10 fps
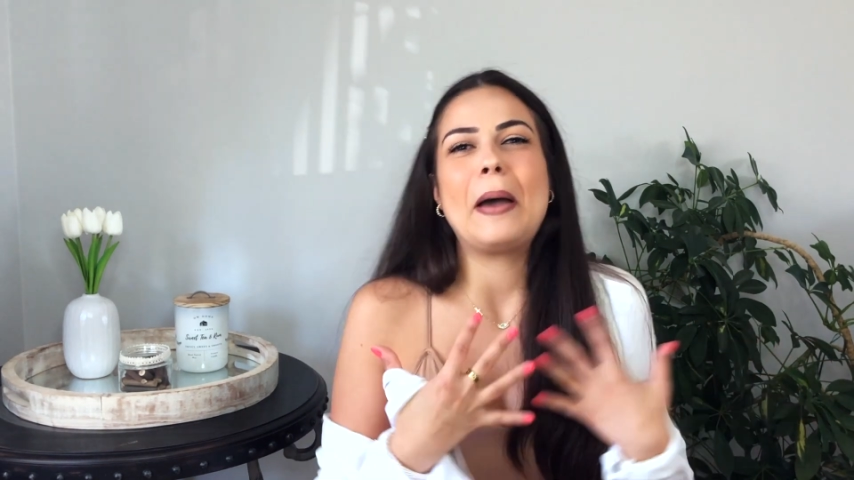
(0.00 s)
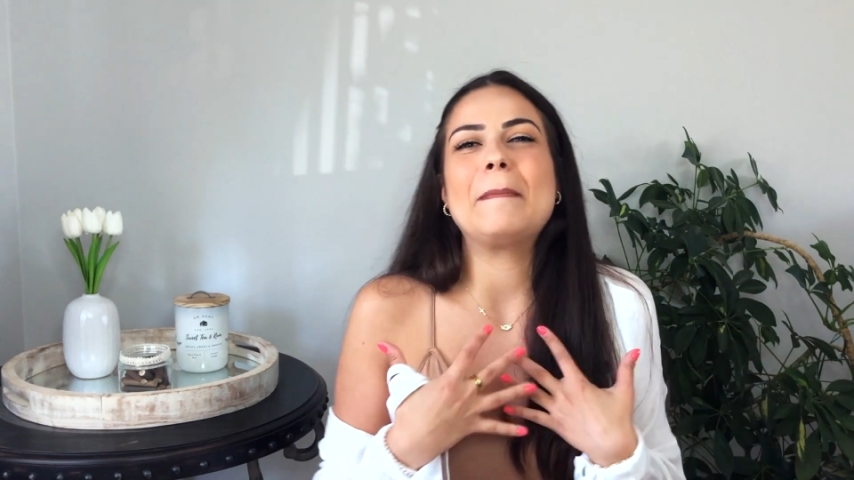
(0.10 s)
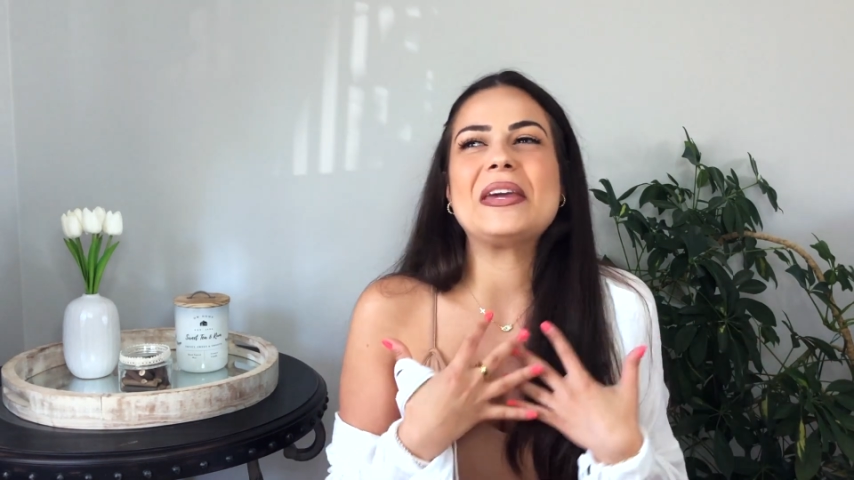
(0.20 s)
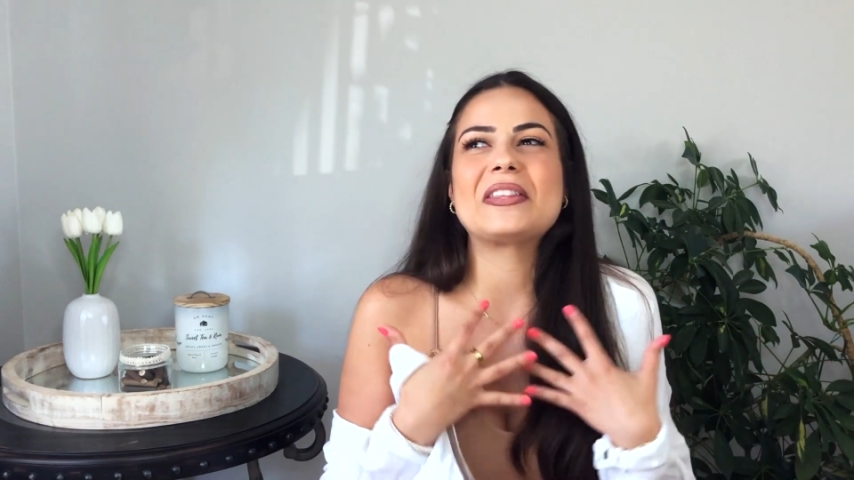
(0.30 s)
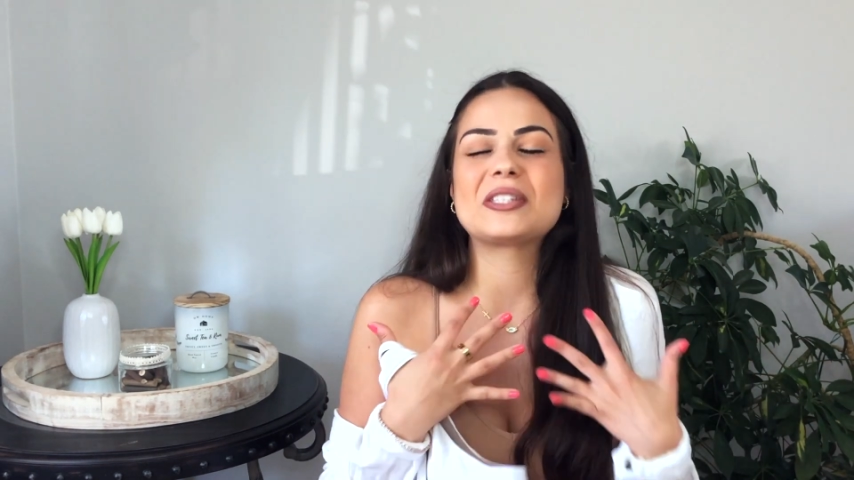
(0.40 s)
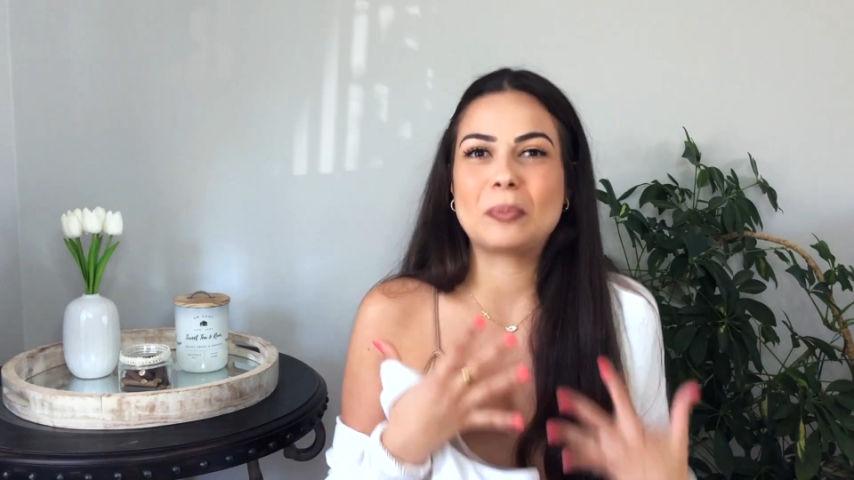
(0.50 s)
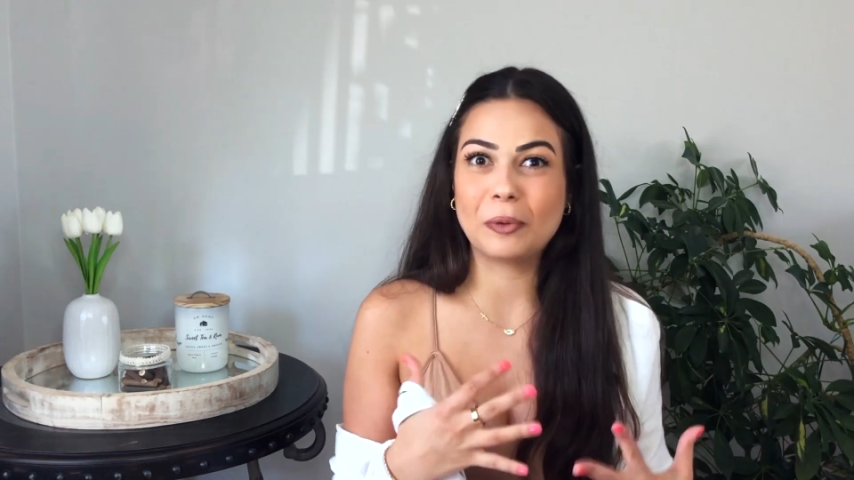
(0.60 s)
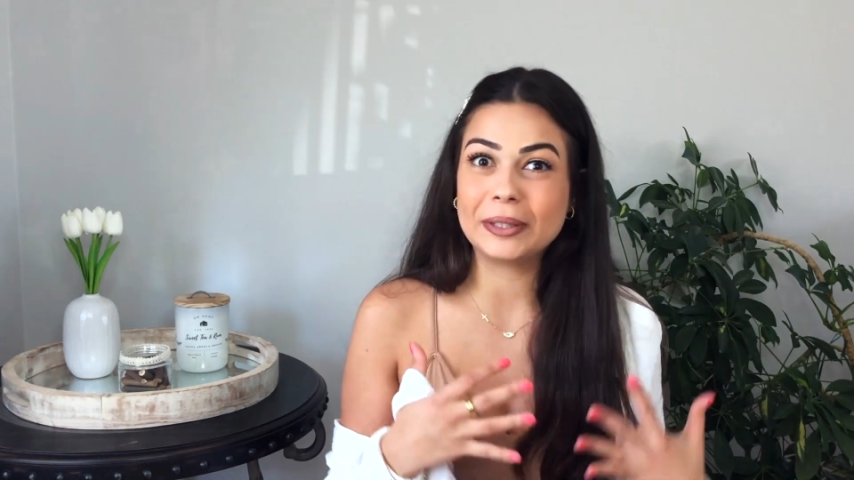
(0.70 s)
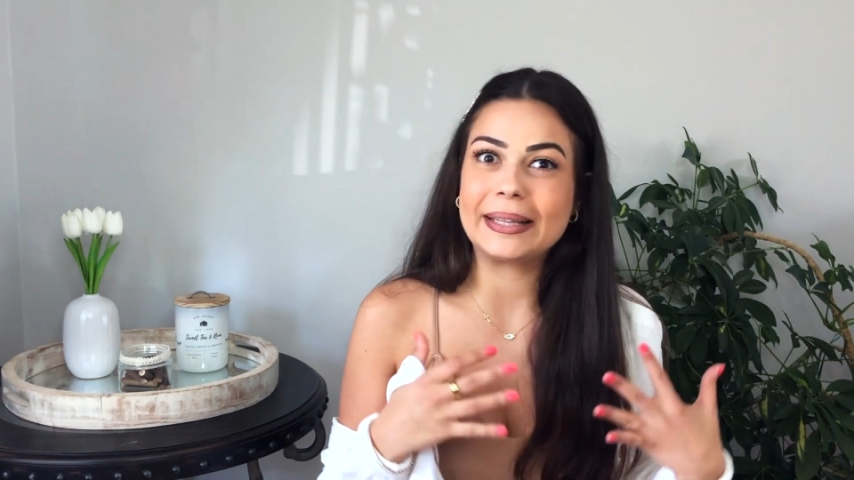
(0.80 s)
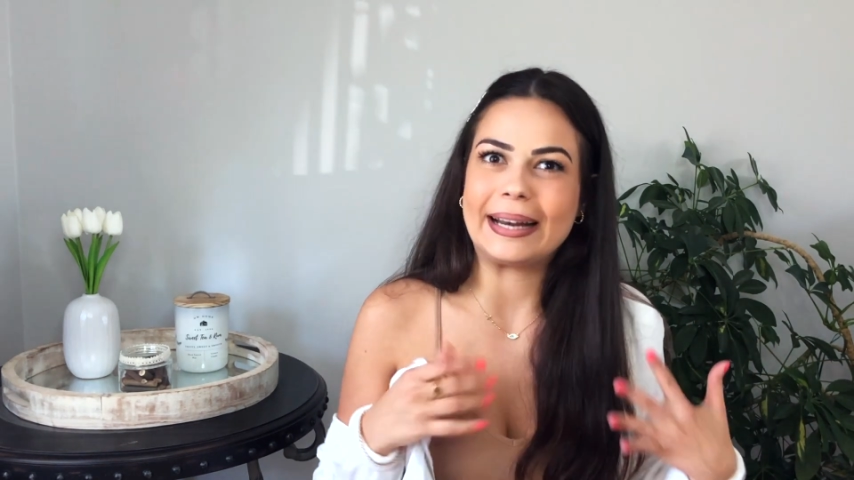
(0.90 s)
me the
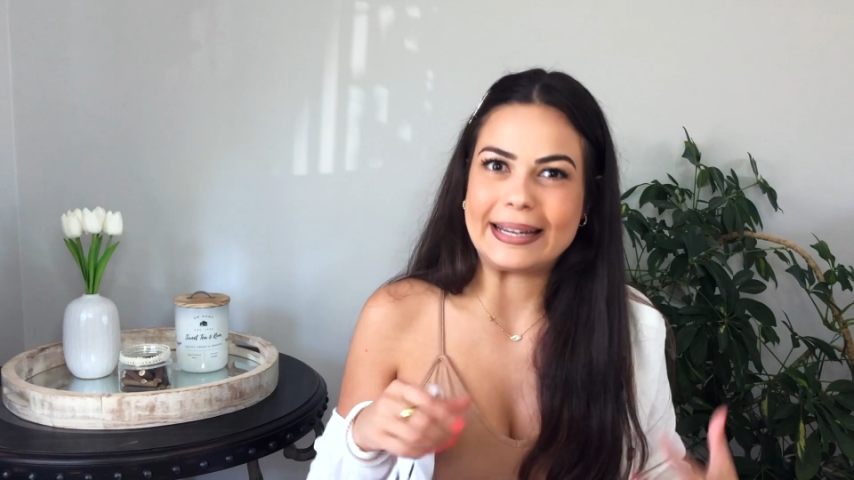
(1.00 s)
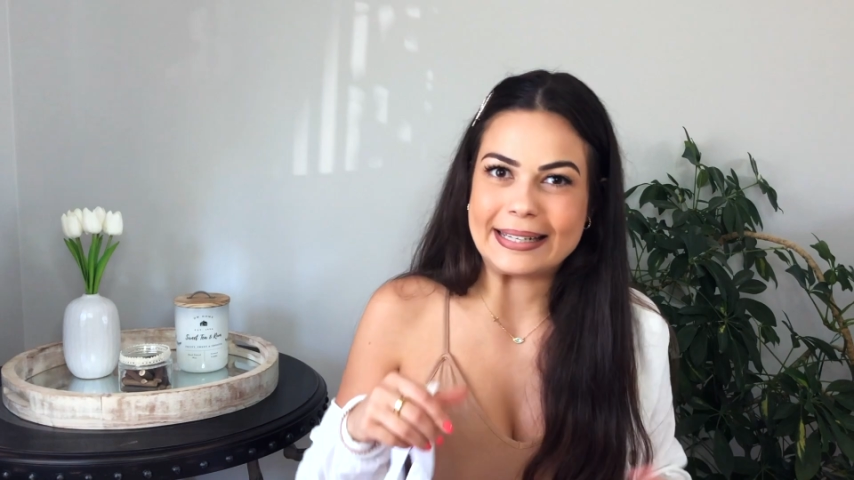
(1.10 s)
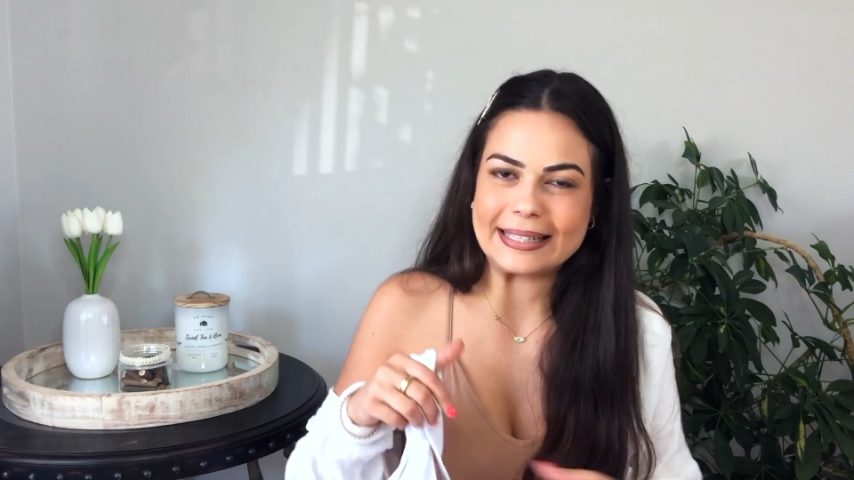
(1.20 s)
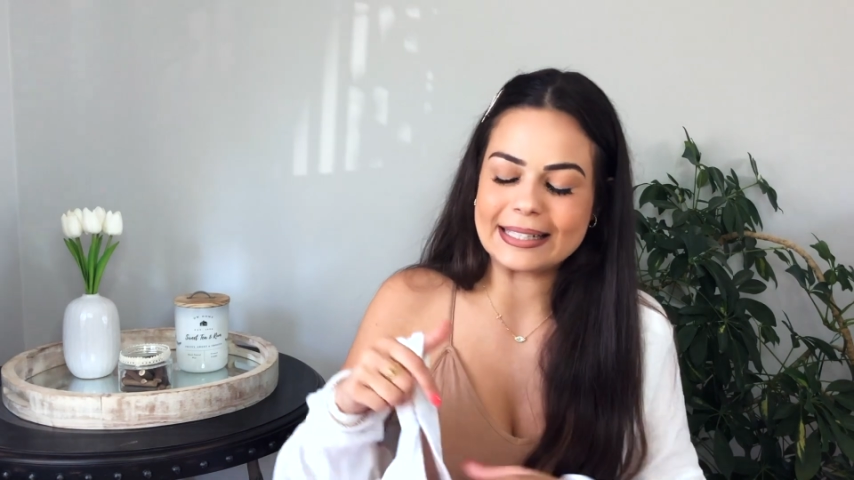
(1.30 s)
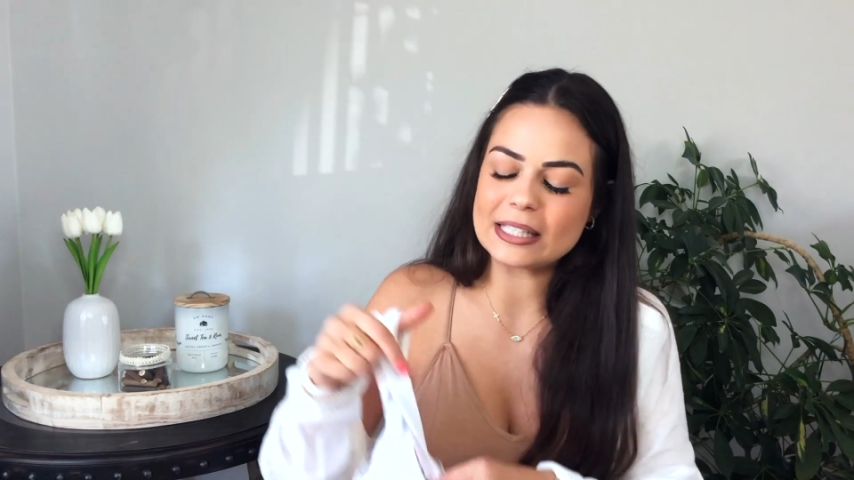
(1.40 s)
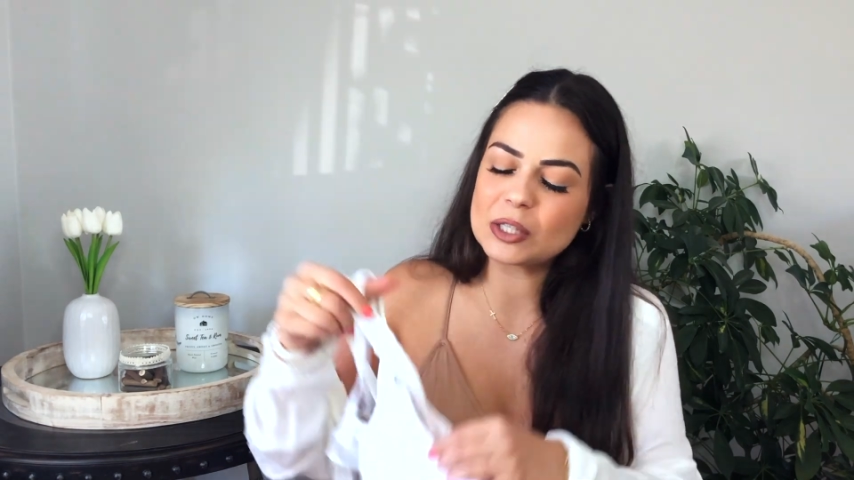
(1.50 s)
support that I needed.